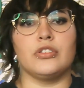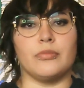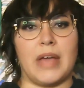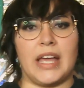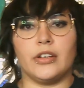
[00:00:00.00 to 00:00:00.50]

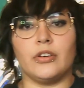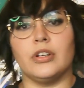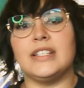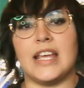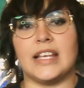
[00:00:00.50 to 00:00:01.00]
Traumatic
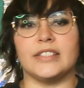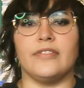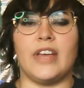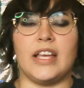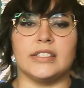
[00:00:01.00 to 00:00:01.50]
or intense
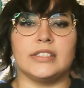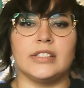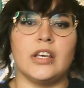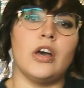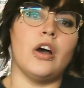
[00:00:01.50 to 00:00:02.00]

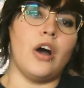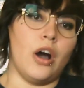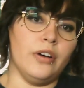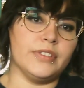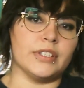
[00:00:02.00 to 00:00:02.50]
events.
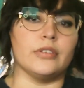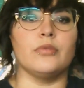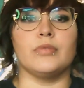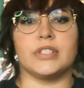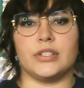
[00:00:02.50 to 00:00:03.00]
Often,
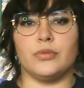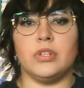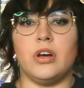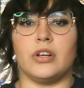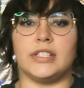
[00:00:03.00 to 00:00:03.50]

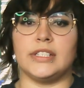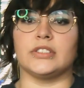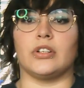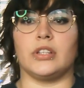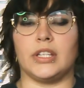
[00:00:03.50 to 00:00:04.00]
residual
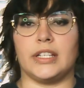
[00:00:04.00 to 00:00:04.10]
hauntings are